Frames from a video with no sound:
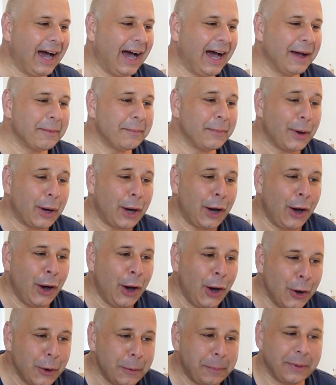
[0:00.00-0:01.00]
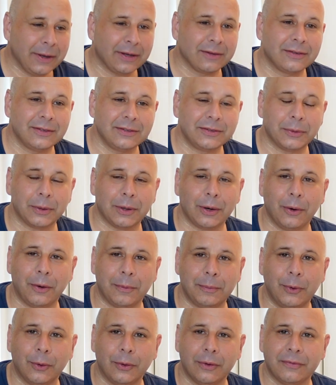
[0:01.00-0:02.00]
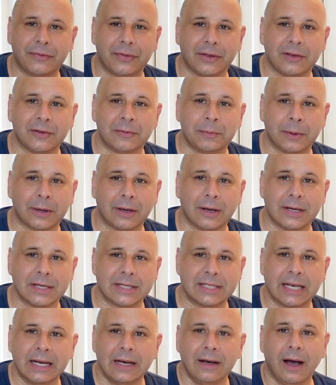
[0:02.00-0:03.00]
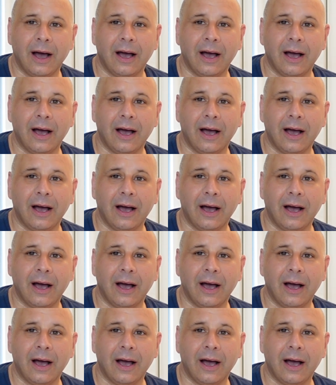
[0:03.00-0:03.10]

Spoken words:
I'm hoping to do a lot more of these because